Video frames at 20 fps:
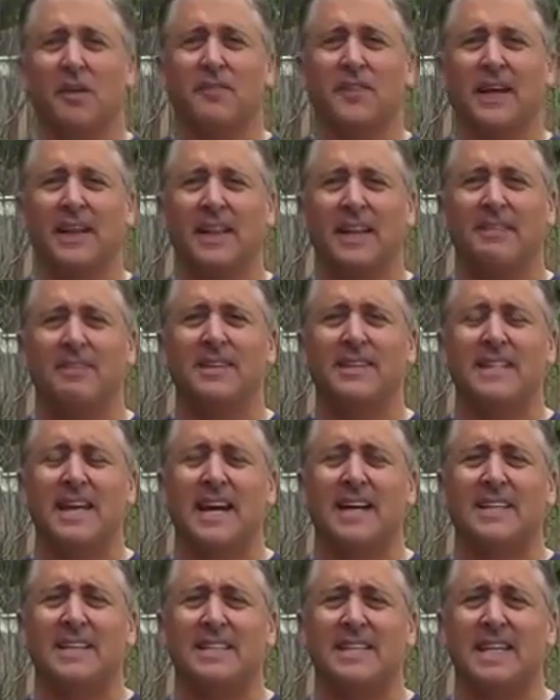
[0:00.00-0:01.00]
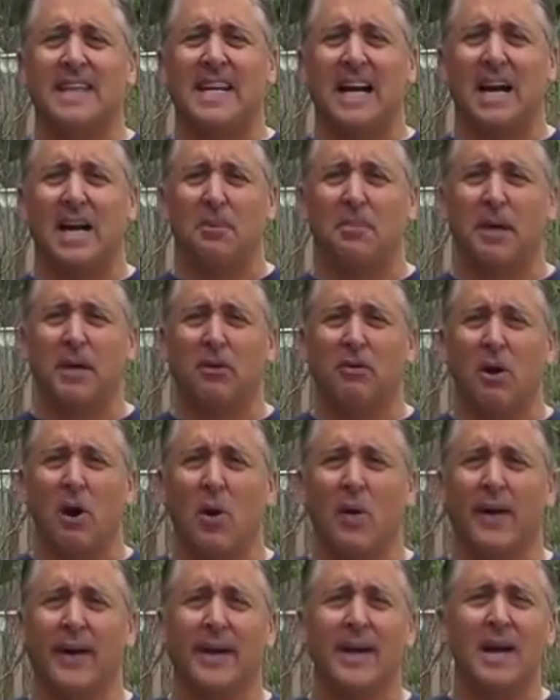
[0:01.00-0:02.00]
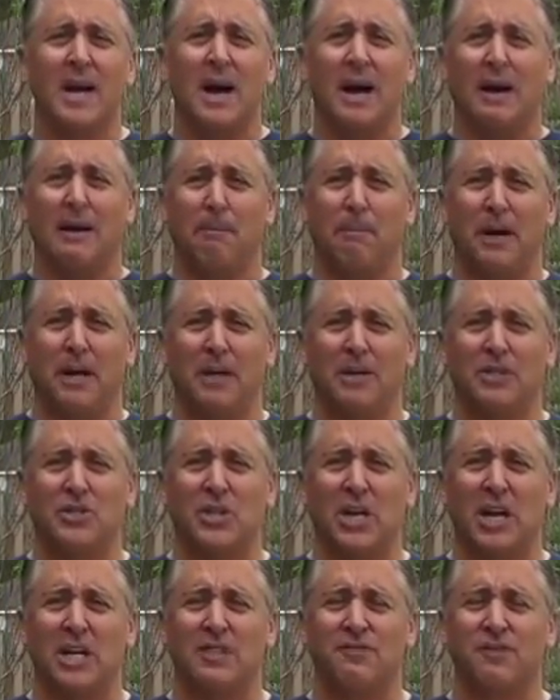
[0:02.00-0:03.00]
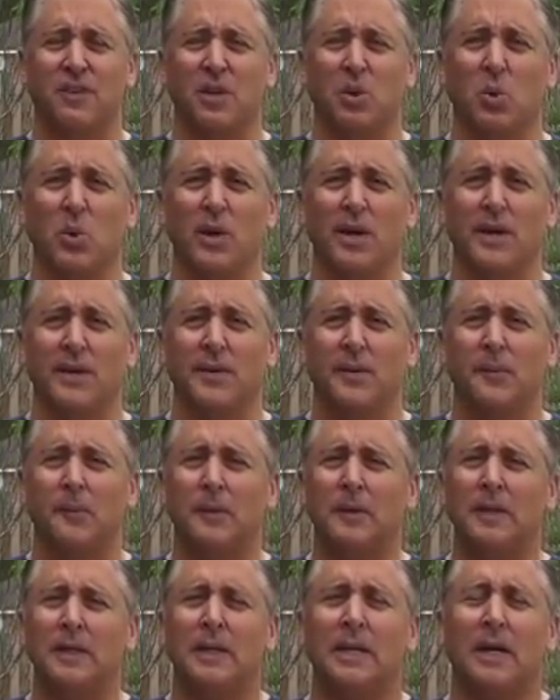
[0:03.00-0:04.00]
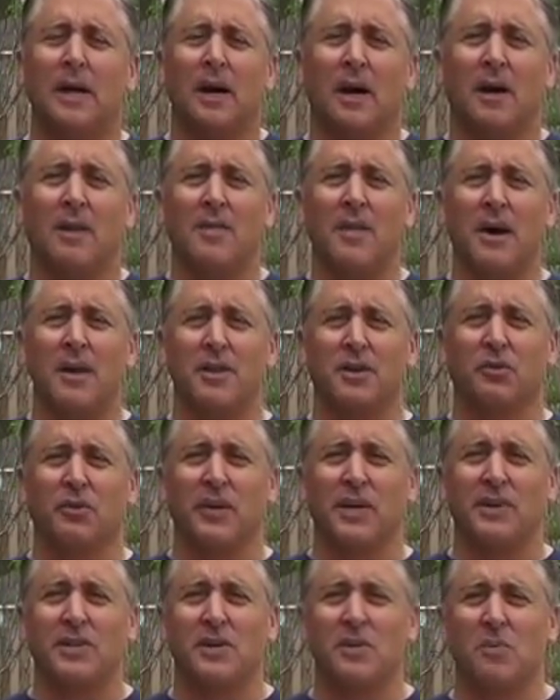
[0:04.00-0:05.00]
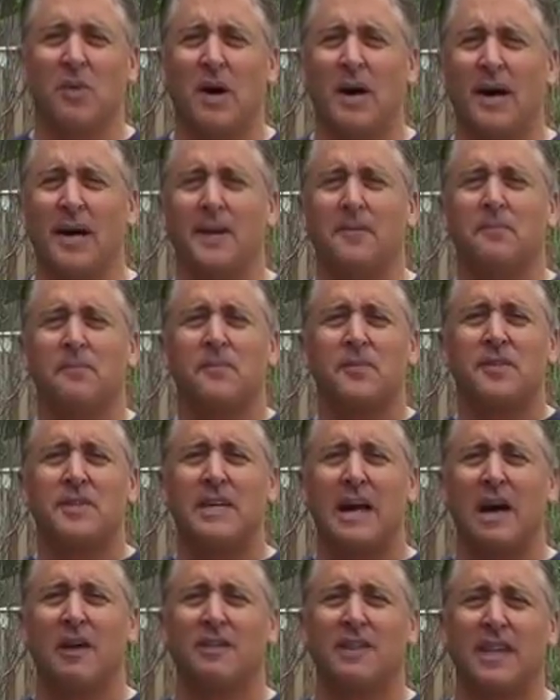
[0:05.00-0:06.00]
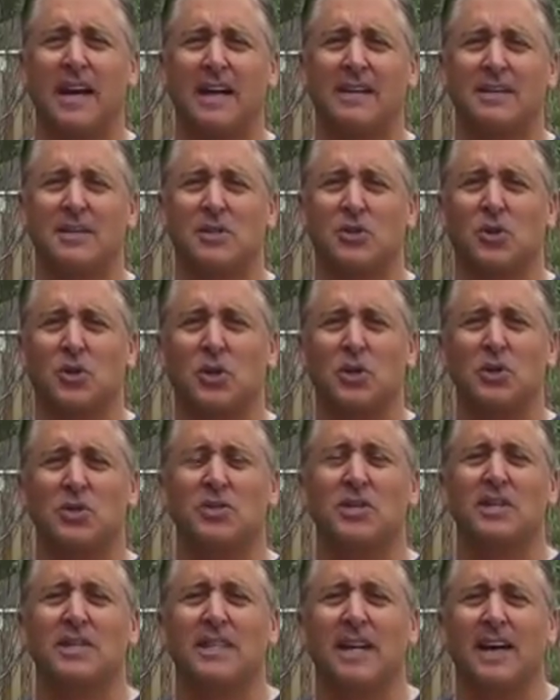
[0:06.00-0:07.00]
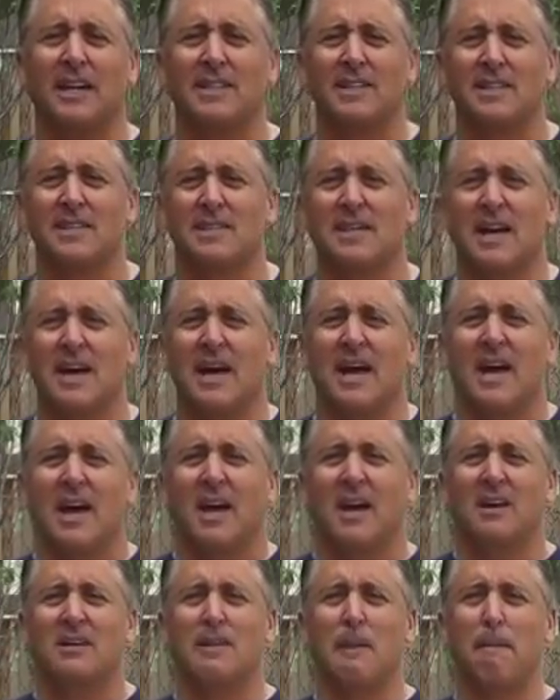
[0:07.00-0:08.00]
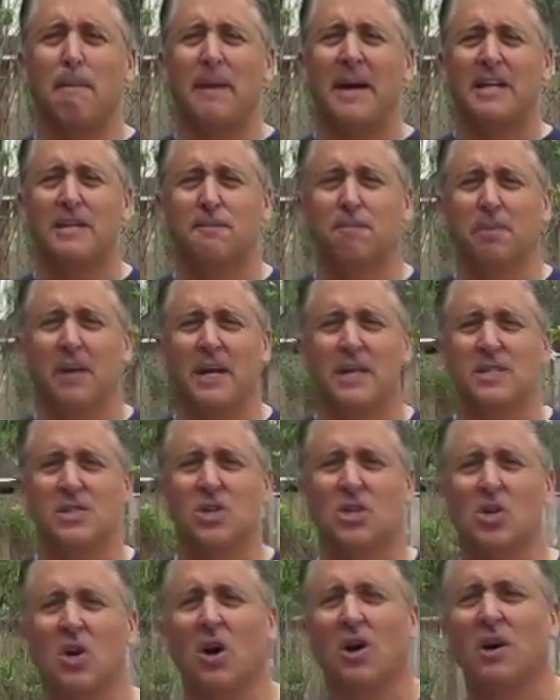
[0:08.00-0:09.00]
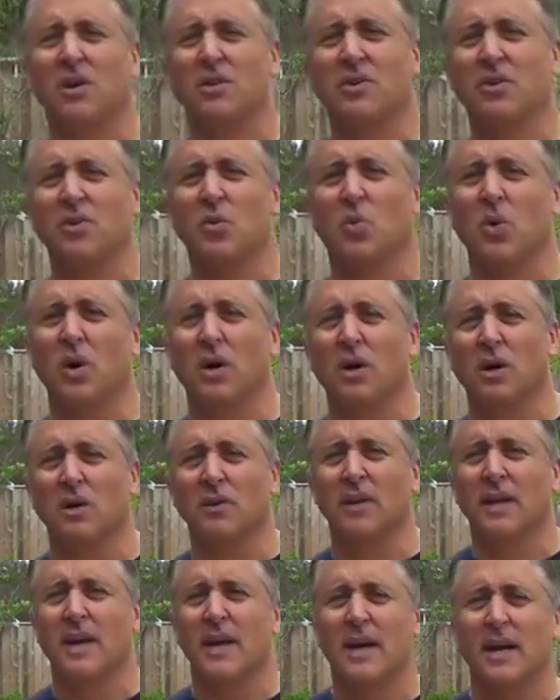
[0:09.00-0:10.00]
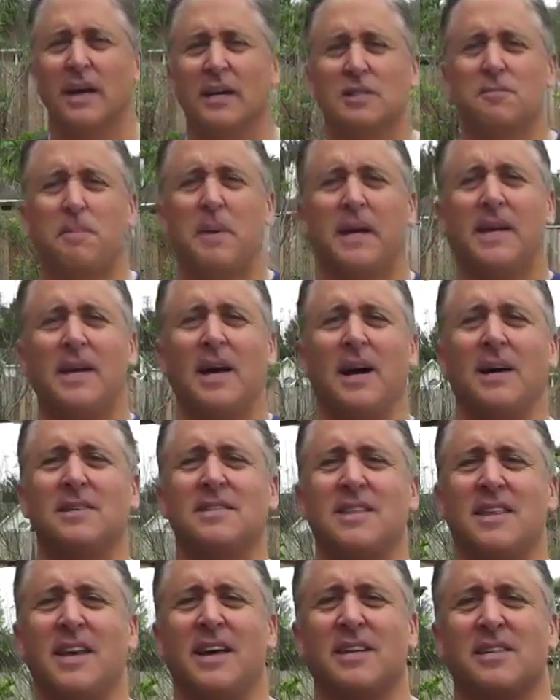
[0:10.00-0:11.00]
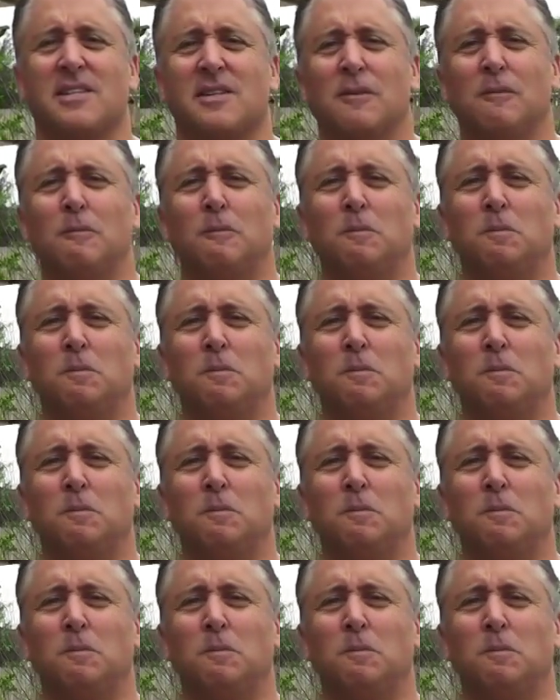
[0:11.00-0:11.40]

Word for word: if you live in Texas, you got to be growing. I apologize for the wind. Another reason why South Texas or Houston, Texas is the best place to garden in the world is because this.